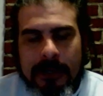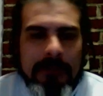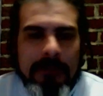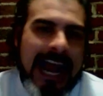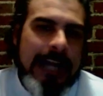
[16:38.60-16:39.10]

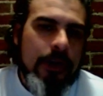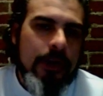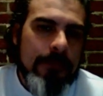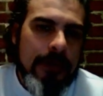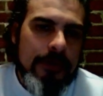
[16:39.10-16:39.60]
But how do you
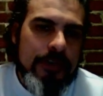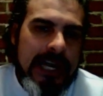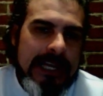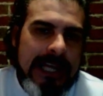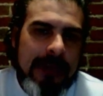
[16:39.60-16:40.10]
come to
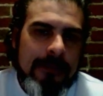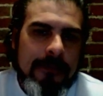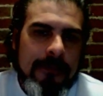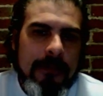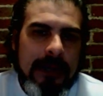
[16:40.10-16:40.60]
understand that?
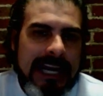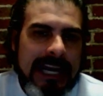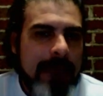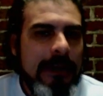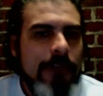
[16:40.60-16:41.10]
And
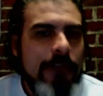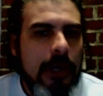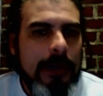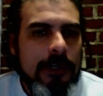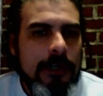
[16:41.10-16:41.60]
I believe the
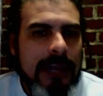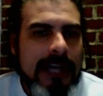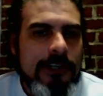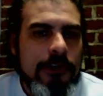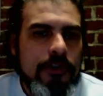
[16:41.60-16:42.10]
only way to do that
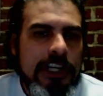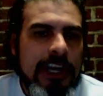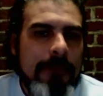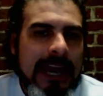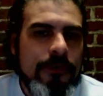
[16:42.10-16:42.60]
is to
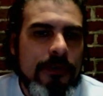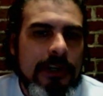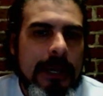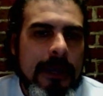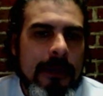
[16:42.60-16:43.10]

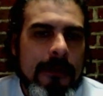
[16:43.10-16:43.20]
geometrically